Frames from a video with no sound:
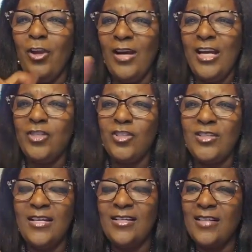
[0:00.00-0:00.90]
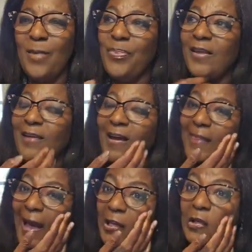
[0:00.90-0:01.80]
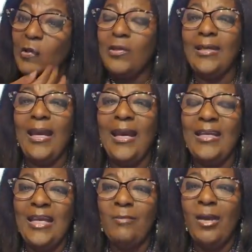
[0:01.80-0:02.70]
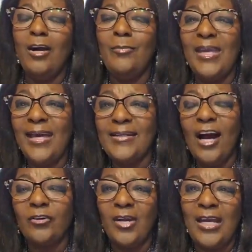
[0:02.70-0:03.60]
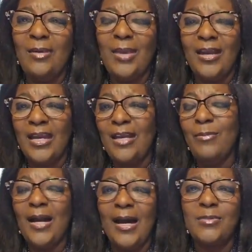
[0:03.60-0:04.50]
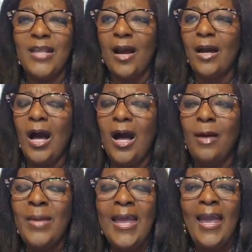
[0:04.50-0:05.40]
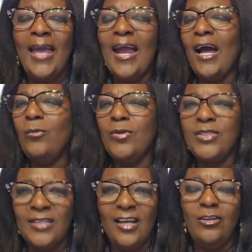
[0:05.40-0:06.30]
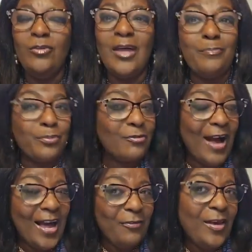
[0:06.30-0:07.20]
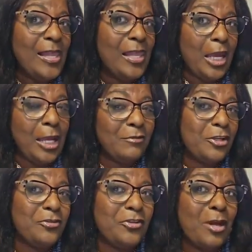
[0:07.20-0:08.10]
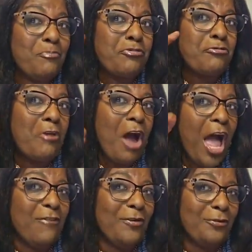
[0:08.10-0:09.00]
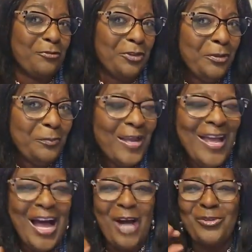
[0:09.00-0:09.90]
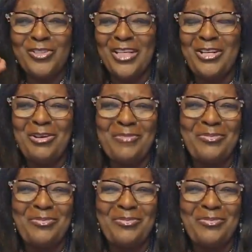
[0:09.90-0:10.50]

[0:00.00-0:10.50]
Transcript: interested in something like that, you can email me at dramy@amyhimes.com, and I will send you the private link. This is a private group. I will send you a